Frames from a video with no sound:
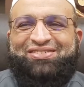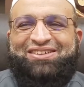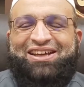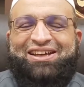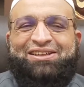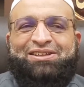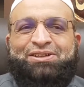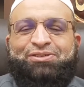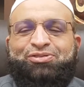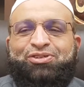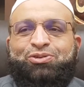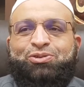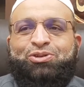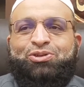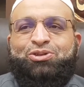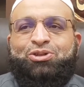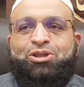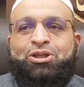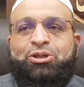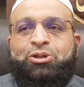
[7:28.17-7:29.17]
And if you
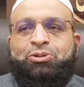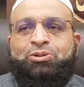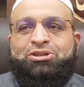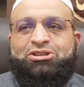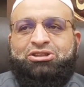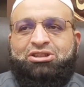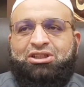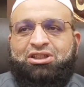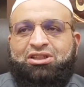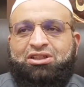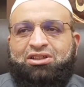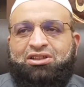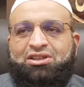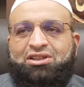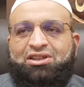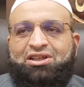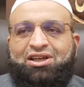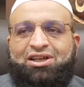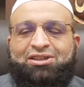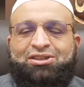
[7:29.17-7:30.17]
want linguistic
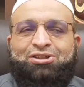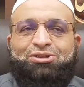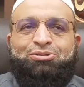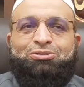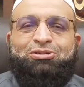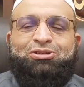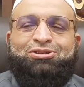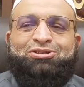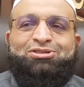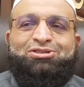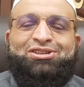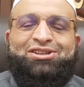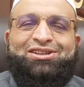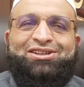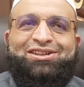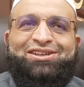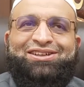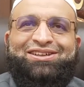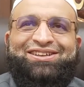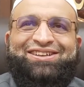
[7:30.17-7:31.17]
and you want
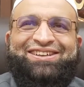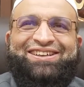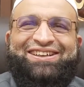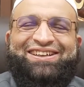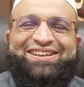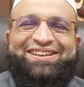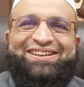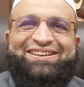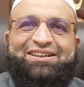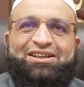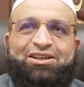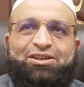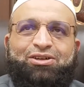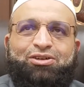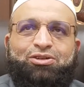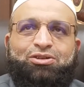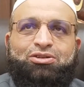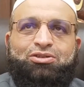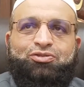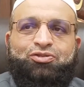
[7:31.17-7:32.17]
the
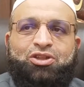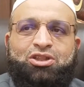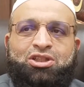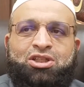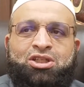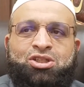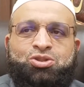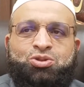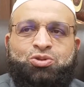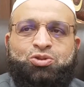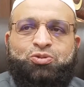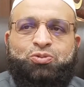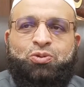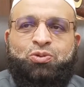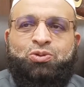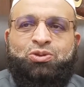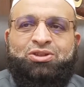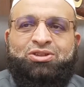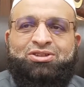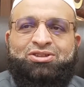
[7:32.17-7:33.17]
fiqh
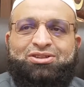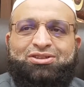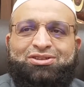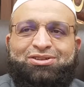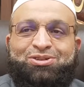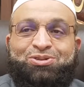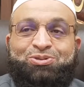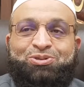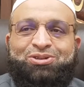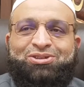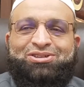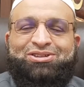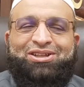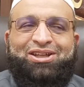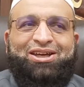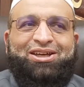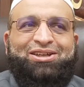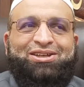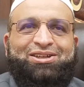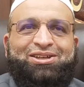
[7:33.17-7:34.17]
jurisprudence, you want
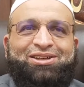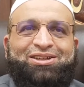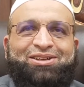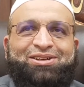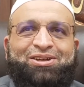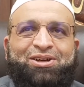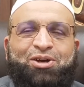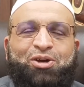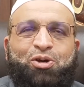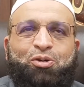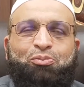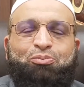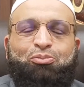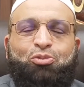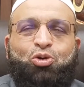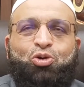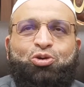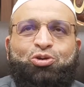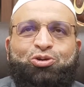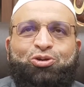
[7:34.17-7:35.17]
like
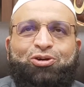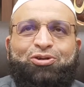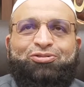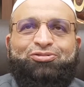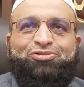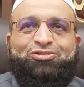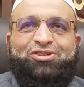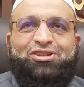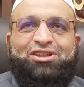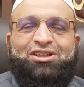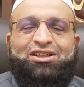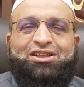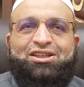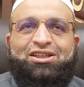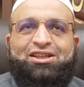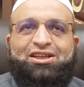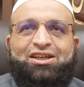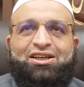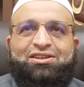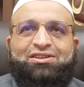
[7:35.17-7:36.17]
more of
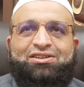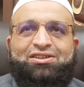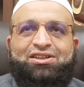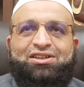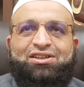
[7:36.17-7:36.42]
the